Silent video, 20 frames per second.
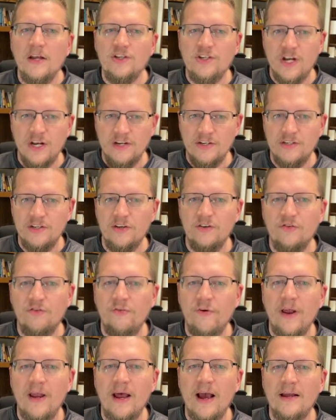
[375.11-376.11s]
Genesis
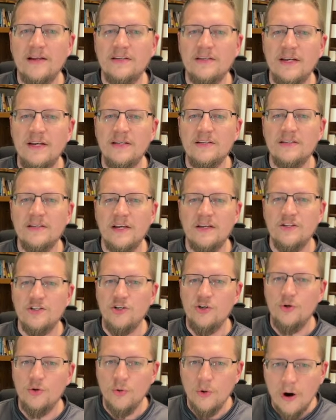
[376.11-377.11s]
3:19
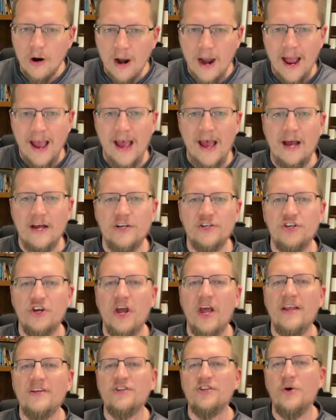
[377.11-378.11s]
says, "You are ash,
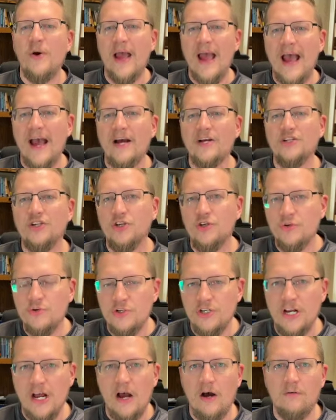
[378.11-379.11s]
and to ash you
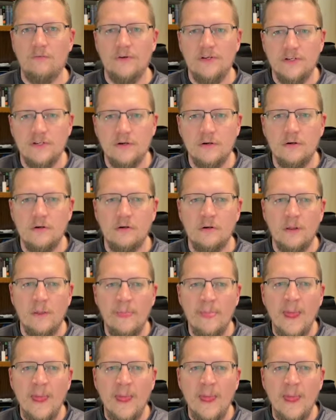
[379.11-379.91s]
shall return."